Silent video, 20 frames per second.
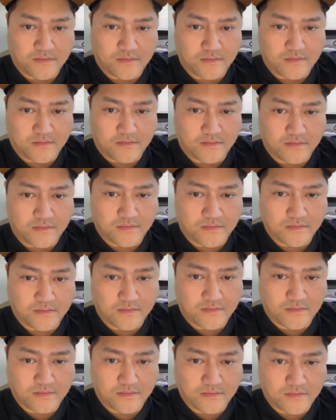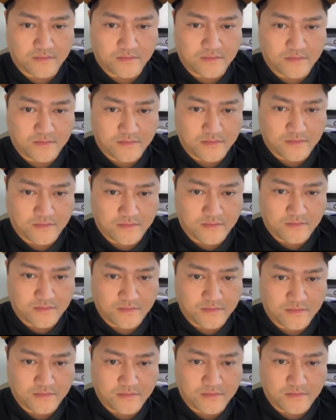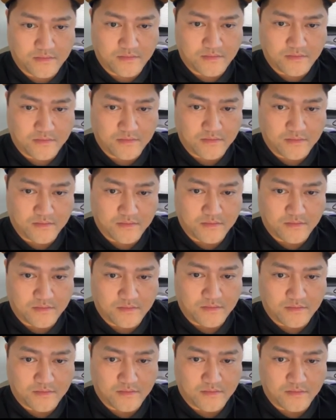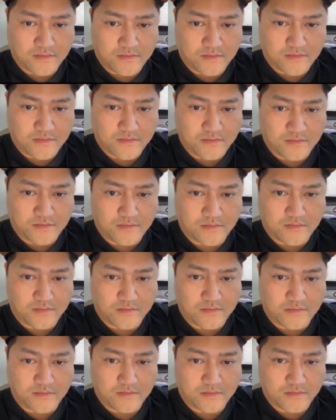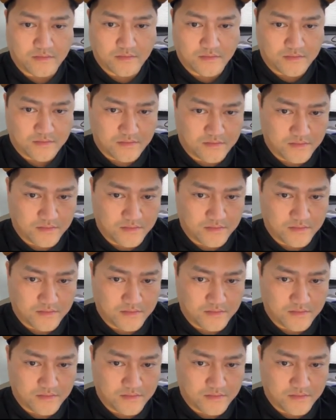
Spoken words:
(not speaking)